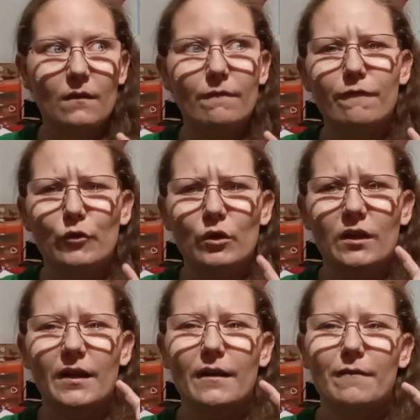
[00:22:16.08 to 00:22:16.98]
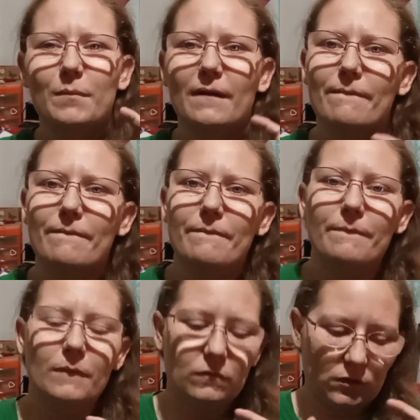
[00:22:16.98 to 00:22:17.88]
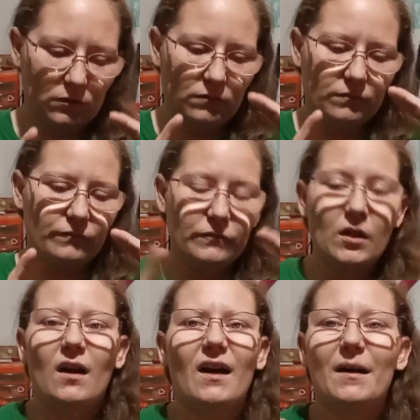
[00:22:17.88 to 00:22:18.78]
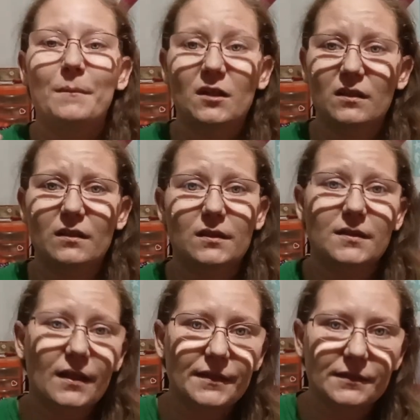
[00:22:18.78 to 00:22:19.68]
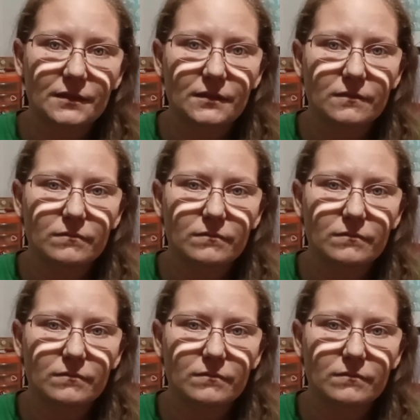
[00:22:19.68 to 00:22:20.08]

4.5 by, well, I'm not good at sizes.